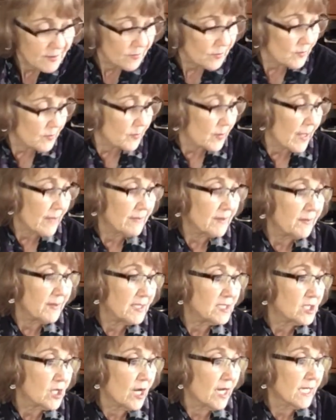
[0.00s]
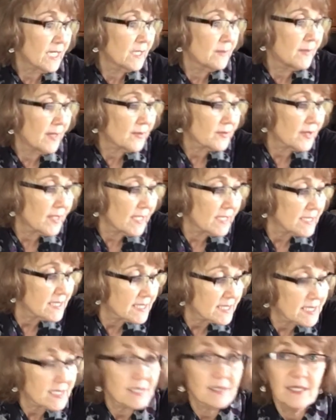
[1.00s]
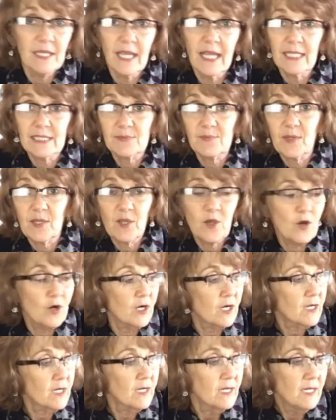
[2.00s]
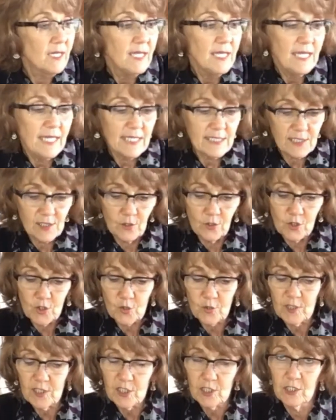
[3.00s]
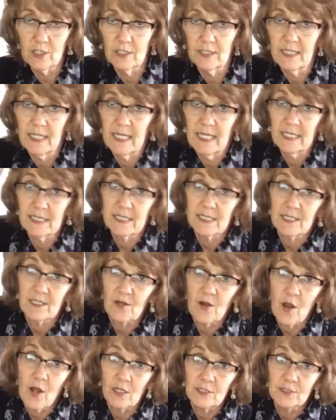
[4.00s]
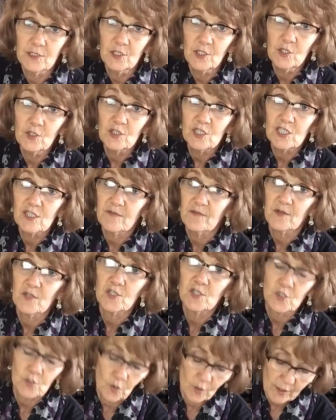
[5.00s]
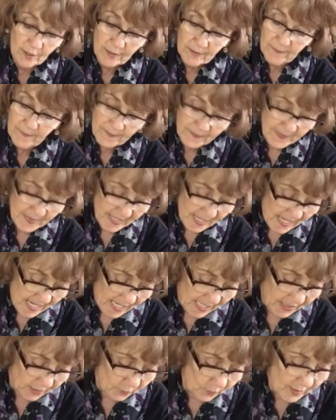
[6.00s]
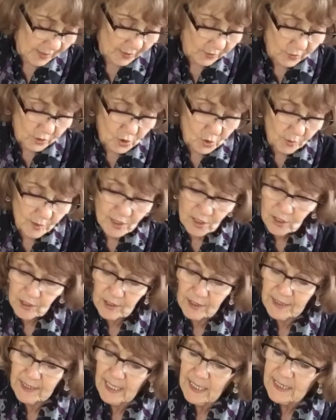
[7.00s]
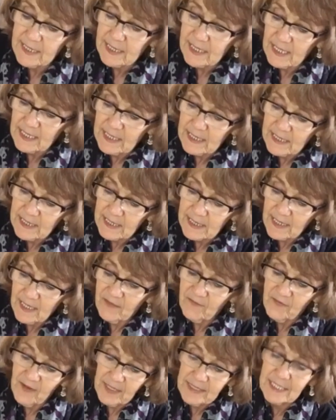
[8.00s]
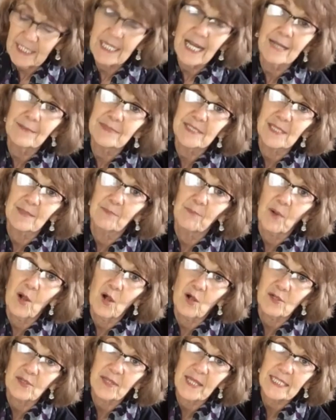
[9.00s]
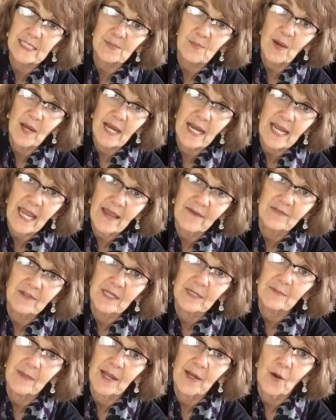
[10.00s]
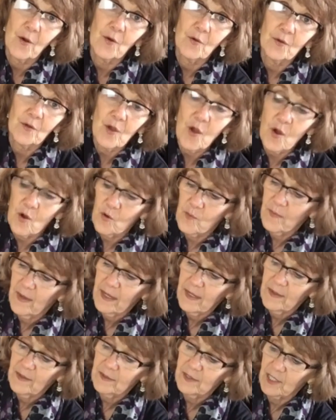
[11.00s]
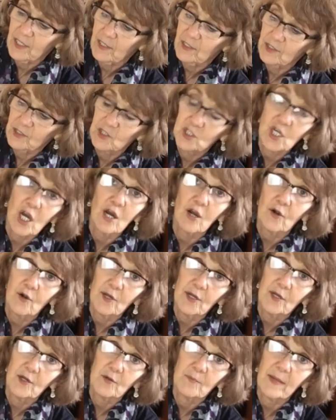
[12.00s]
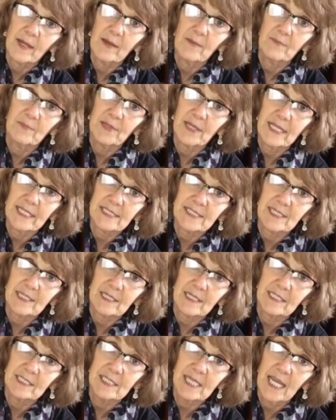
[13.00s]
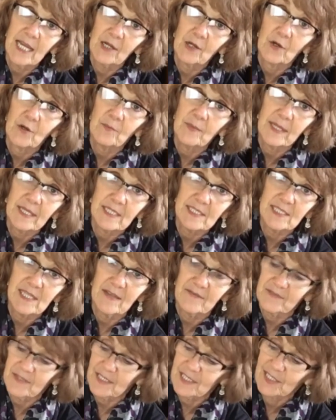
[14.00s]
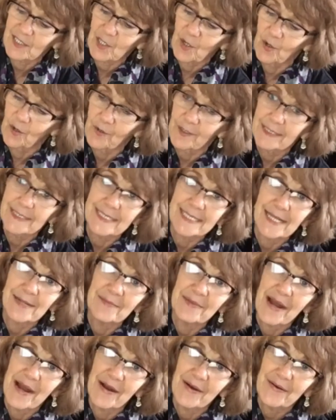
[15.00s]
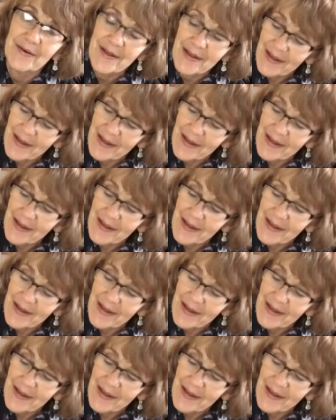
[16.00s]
we'll probably be talking about this as we cook, is nutritional yeast, called Nooch for short. And what nutritional yeast is, in fact, it comes in bulk. That's why I have it in my own homemade little jar here, my plastic container, because you have to store it somehow.